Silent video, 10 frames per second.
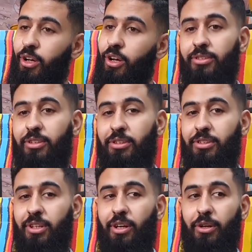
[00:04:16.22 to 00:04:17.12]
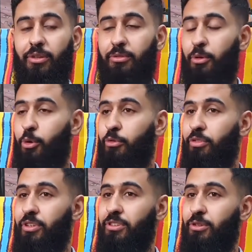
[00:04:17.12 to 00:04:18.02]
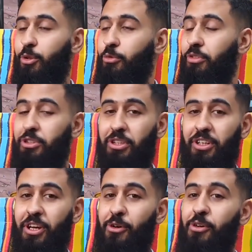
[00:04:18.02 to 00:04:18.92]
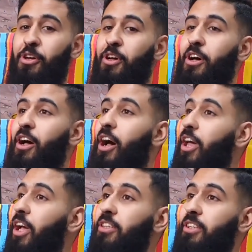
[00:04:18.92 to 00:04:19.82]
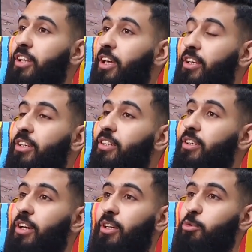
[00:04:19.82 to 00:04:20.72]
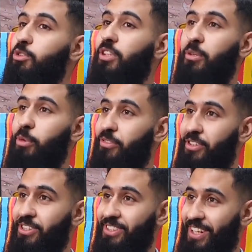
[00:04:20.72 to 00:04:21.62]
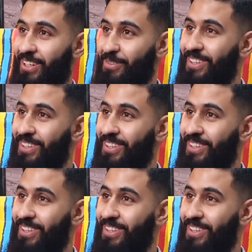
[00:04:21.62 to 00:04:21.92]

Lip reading: This is a confession now. I acted like it was not my first time.